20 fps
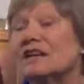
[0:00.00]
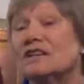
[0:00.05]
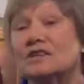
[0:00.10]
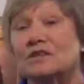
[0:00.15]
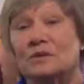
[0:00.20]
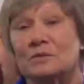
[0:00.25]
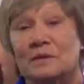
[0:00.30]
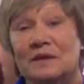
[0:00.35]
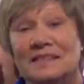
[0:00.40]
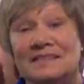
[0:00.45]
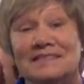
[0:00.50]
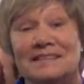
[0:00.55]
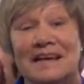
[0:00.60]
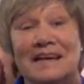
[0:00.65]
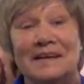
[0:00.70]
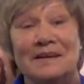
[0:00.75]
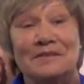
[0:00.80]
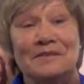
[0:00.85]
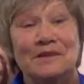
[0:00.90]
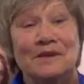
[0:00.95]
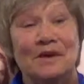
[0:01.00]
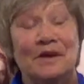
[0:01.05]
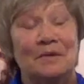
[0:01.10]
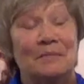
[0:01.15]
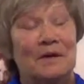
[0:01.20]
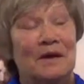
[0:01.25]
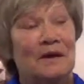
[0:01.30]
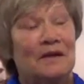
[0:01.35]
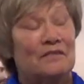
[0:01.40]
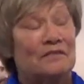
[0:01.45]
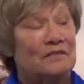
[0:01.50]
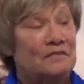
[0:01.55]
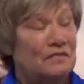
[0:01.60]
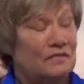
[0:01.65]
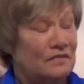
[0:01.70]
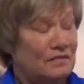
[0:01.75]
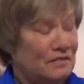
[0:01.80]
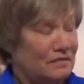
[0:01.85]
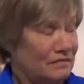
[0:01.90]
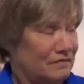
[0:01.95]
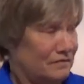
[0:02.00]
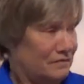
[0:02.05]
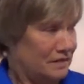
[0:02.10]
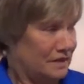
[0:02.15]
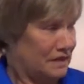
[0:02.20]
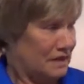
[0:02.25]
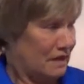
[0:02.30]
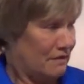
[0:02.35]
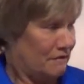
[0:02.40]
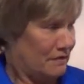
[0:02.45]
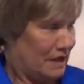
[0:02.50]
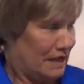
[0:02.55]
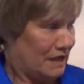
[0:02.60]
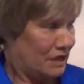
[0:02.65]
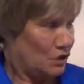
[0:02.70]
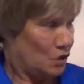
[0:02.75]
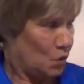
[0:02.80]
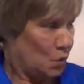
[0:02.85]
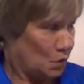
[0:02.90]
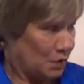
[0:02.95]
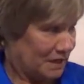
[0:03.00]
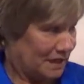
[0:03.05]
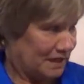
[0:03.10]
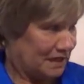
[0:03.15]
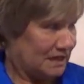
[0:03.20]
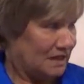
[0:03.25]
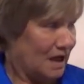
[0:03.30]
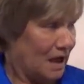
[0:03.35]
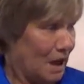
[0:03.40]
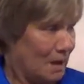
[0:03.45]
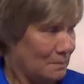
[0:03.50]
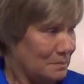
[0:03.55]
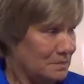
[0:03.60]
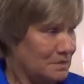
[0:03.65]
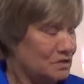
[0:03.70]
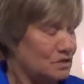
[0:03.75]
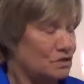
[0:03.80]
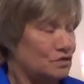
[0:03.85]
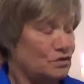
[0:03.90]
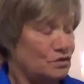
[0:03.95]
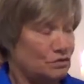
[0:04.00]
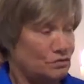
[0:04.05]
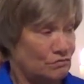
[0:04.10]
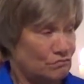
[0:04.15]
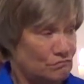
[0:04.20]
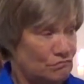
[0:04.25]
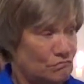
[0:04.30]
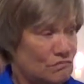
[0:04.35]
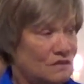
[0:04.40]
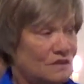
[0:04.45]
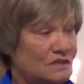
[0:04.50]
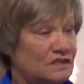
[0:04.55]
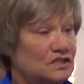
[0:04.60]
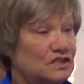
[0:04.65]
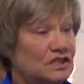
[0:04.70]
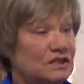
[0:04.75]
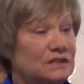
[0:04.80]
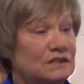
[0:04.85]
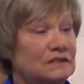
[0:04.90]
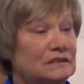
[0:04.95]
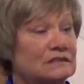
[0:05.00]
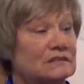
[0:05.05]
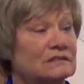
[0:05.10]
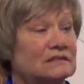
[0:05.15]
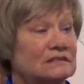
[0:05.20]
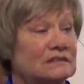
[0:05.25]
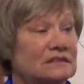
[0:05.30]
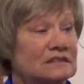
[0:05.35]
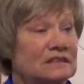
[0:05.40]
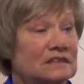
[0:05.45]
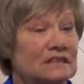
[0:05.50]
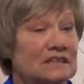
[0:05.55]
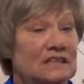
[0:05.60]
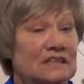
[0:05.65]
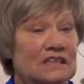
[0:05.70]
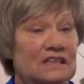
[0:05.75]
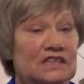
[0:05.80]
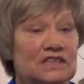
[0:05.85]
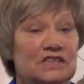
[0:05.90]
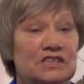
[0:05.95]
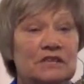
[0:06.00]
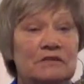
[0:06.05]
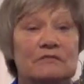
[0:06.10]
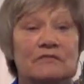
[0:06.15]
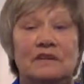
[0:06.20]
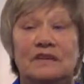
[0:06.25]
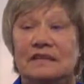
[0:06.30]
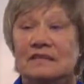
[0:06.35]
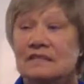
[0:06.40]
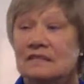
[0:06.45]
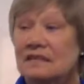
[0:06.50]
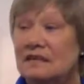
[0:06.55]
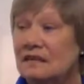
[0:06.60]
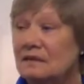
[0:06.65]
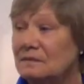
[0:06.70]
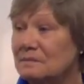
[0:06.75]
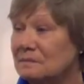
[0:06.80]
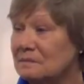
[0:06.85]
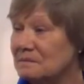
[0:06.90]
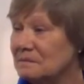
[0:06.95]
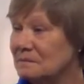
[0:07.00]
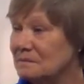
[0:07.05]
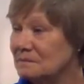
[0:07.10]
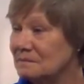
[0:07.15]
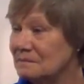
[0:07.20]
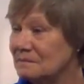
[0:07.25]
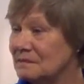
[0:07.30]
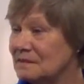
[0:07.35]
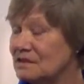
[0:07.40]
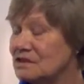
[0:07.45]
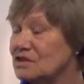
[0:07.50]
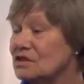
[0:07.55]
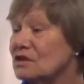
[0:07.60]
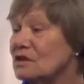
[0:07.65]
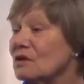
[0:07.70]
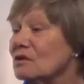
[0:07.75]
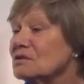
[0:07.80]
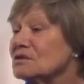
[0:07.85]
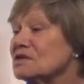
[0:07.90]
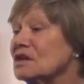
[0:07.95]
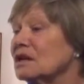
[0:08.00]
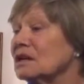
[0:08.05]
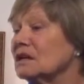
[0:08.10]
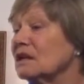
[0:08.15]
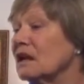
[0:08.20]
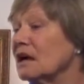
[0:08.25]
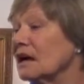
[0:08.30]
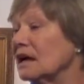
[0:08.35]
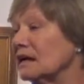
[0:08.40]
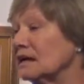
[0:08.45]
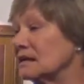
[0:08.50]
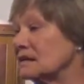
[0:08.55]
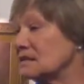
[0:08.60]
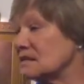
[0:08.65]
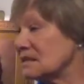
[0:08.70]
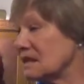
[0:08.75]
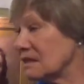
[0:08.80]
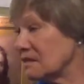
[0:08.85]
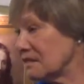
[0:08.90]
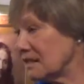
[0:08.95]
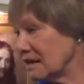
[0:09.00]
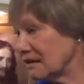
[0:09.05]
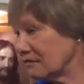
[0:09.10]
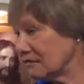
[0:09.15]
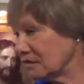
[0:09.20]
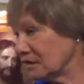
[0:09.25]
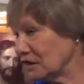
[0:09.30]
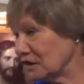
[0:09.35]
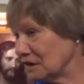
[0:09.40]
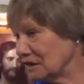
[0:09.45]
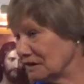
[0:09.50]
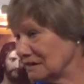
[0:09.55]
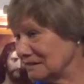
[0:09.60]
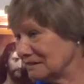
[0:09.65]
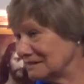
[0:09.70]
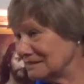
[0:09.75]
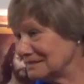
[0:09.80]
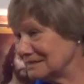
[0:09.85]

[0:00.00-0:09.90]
2 weeks later, the autobiography of a yogi comes to Jill. She reads it. She goes online in South Africa.